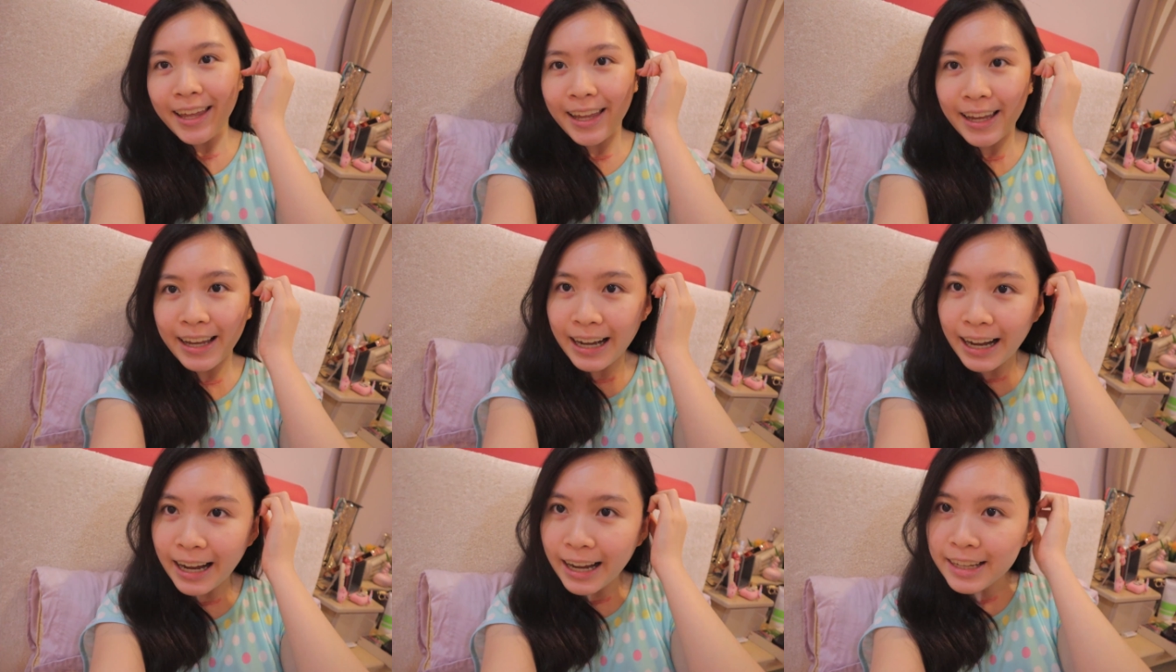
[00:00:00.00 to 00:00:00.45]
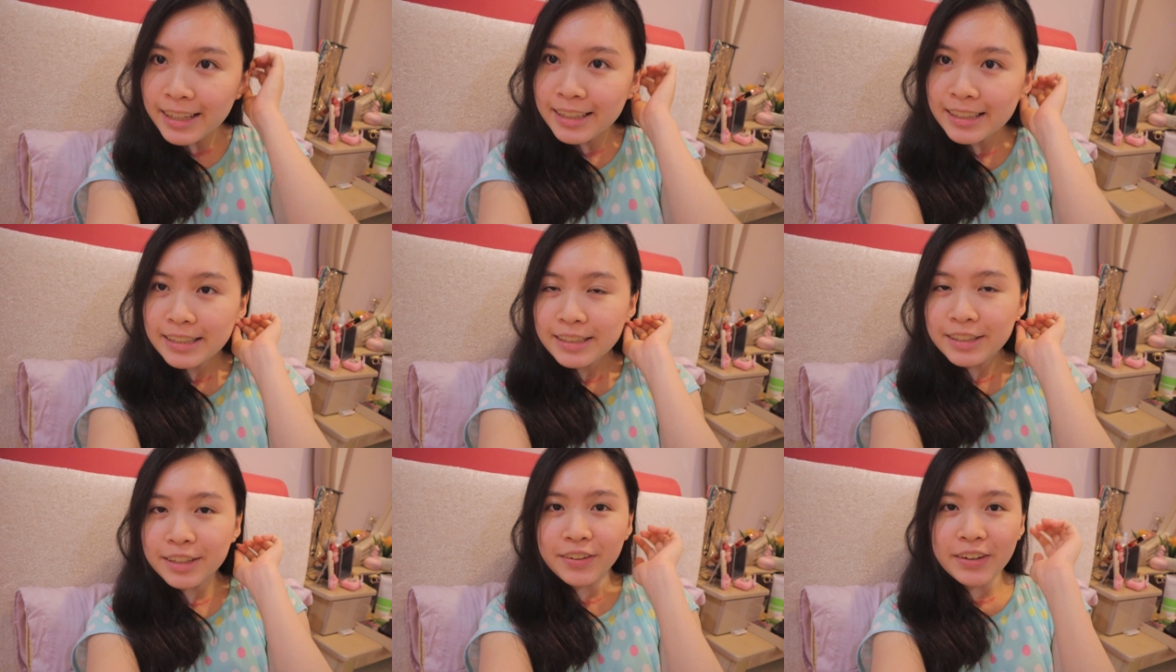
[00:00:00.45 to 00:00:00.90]
Hey guys,
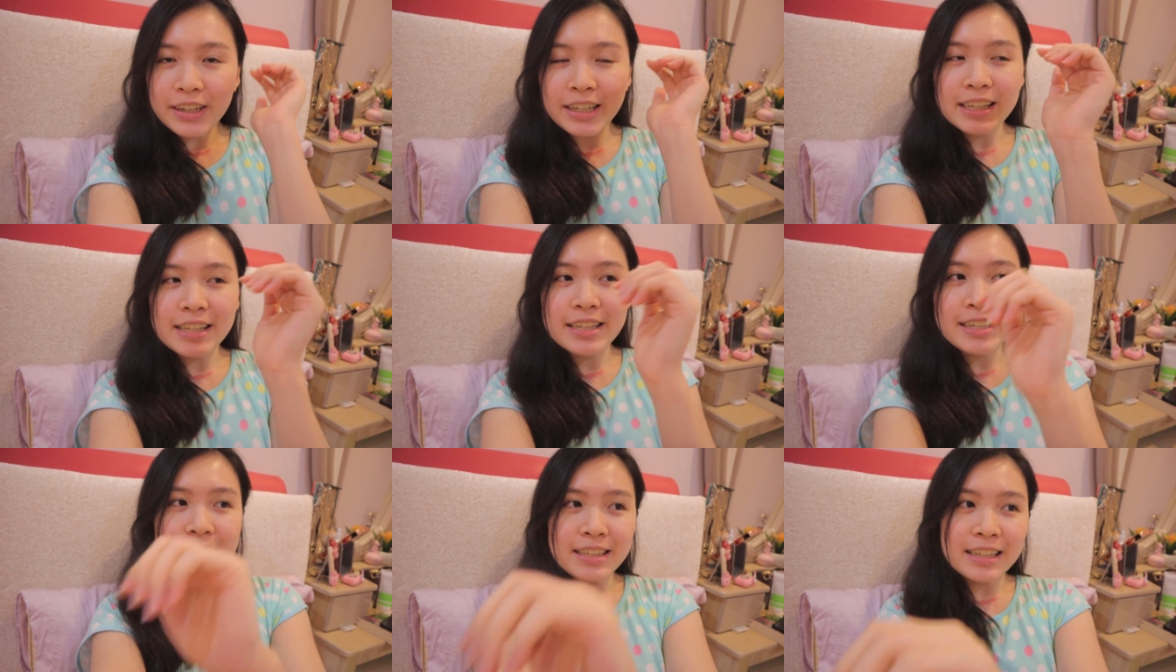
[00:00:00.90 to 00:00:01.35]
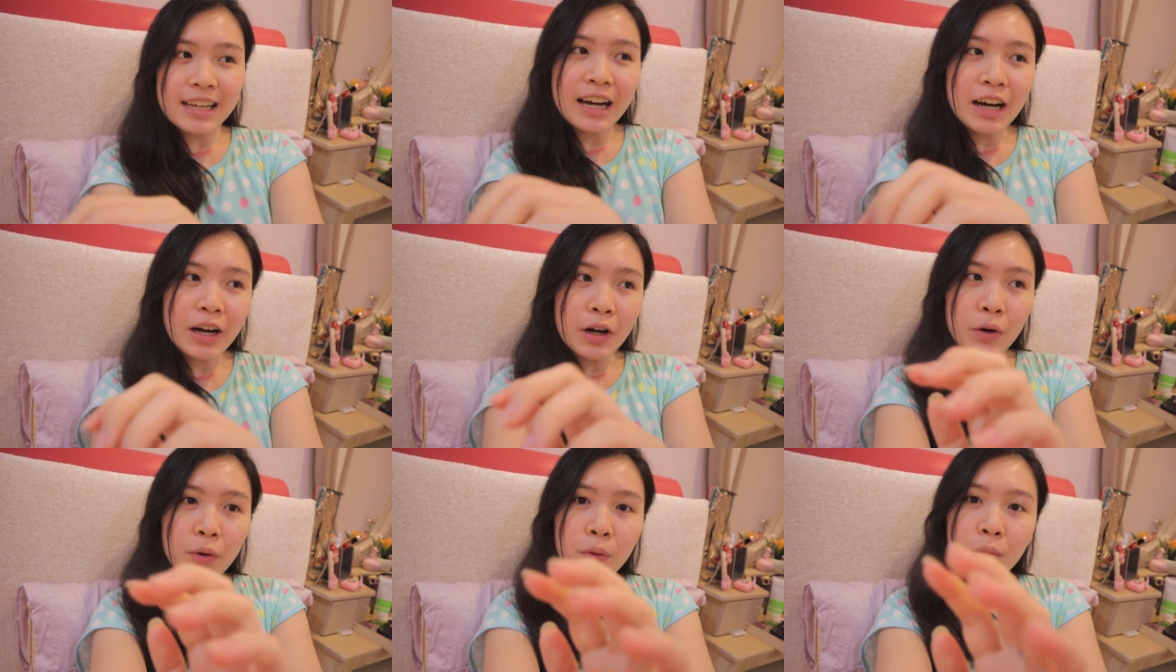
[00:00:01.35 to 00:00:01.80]
so it is
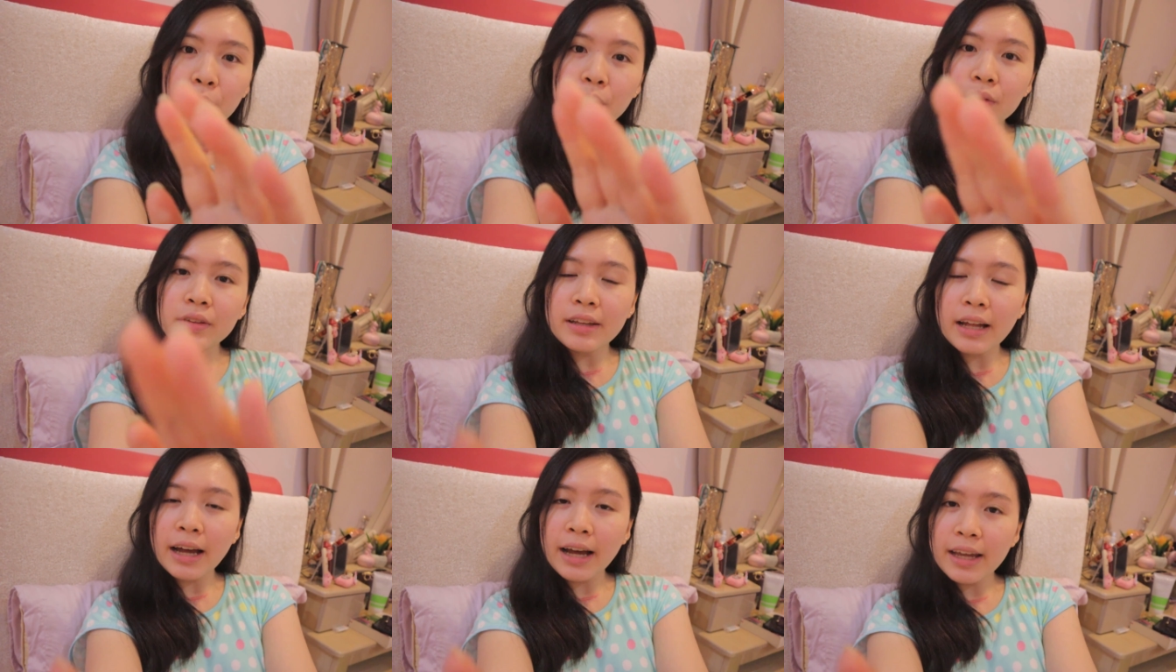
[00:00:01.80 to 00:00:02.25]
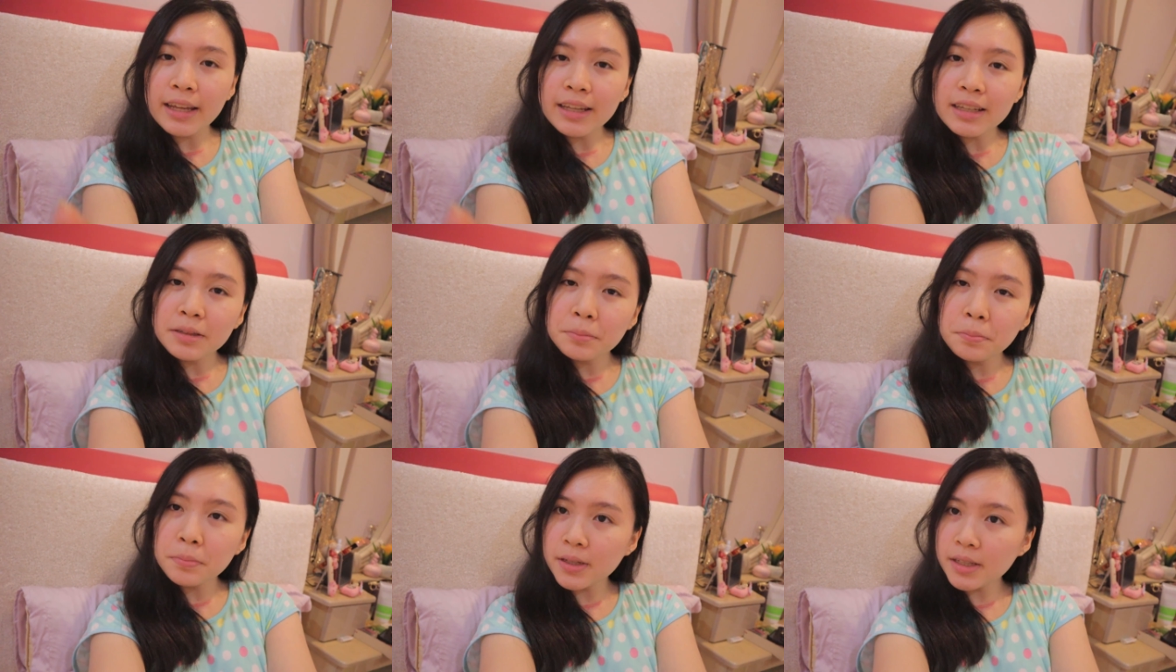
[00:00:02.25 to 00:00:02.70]
now
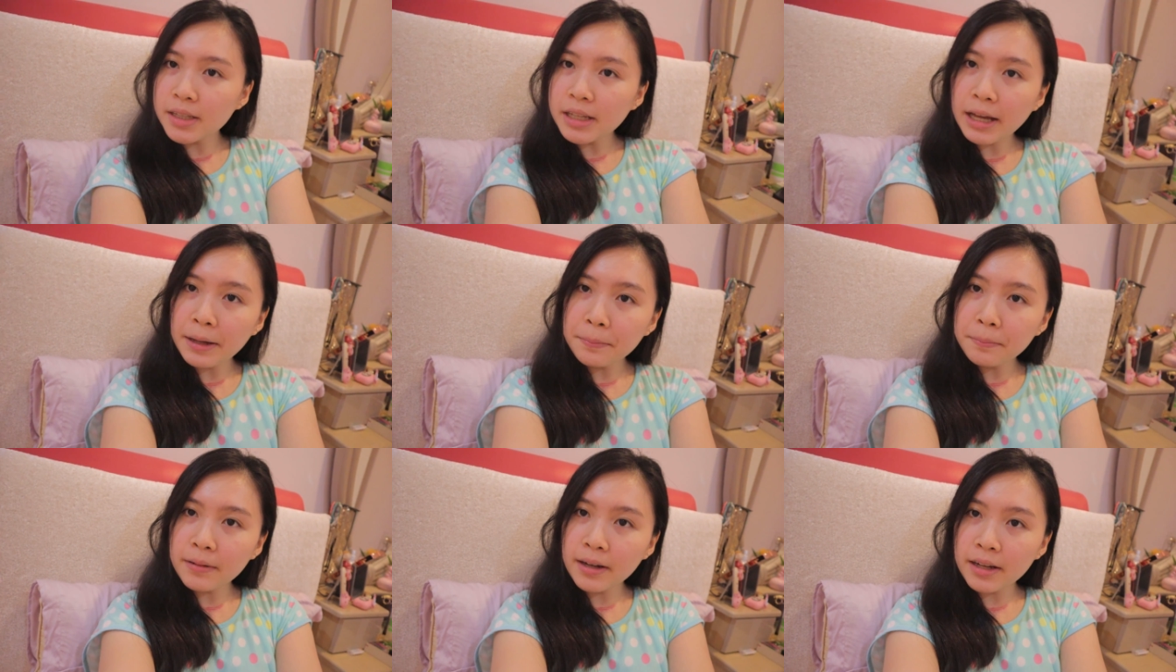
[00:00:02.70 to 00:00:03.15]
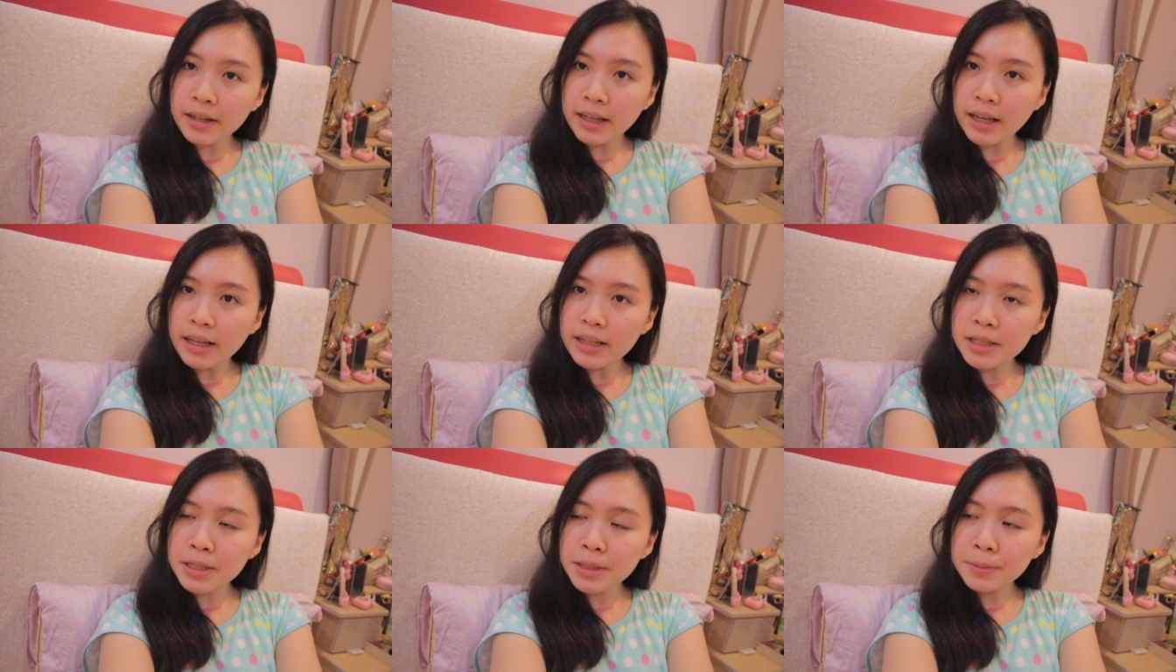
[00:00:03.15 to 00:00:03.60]
nine p m I
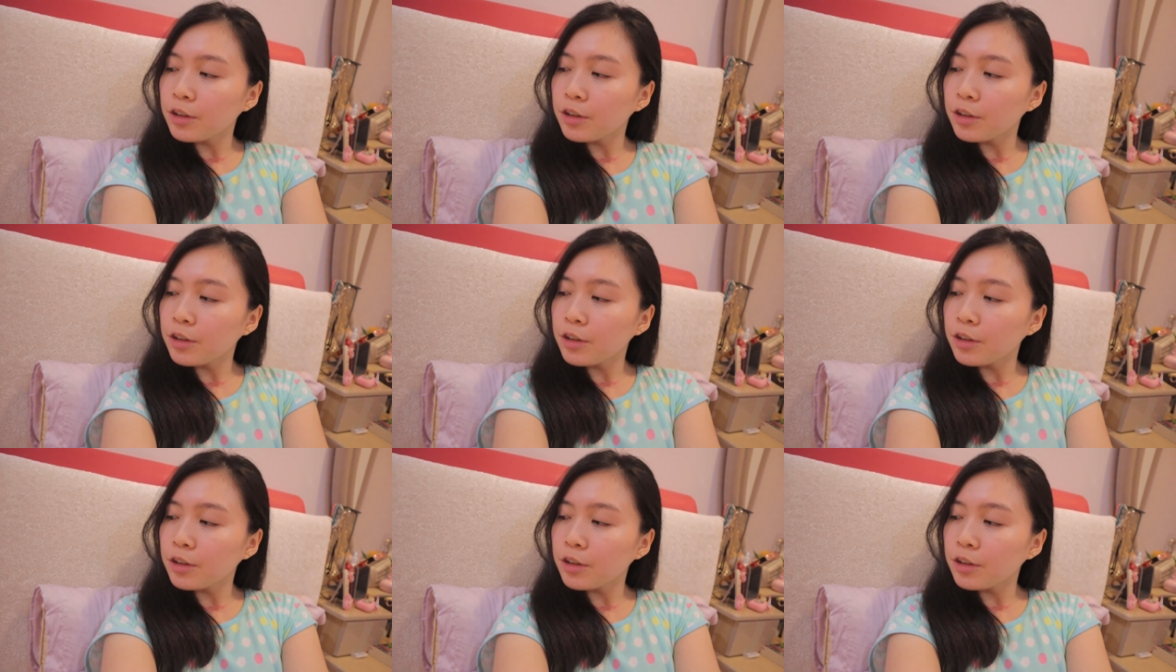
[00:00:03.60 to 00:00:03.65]
guess.